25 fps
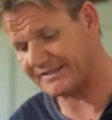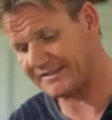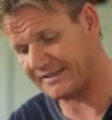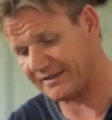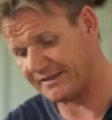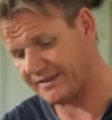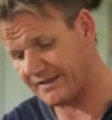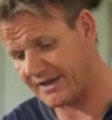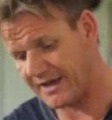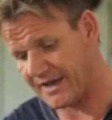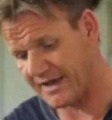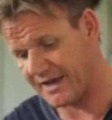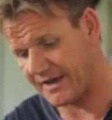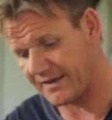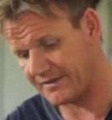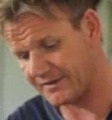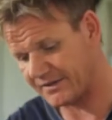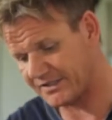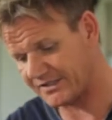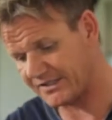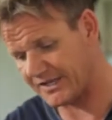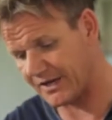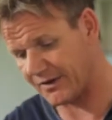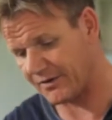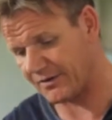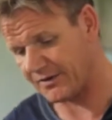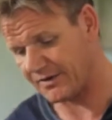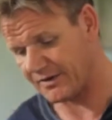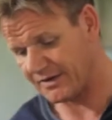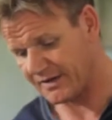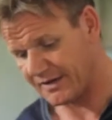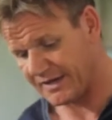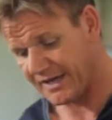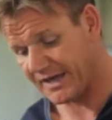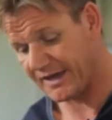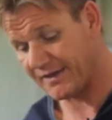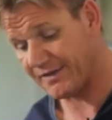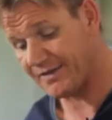meat as an animal
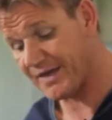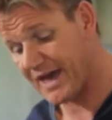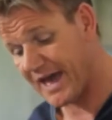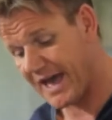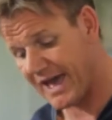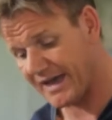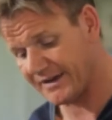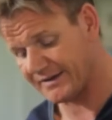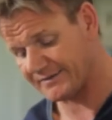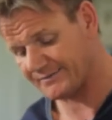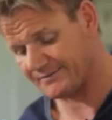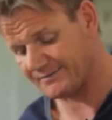holocaust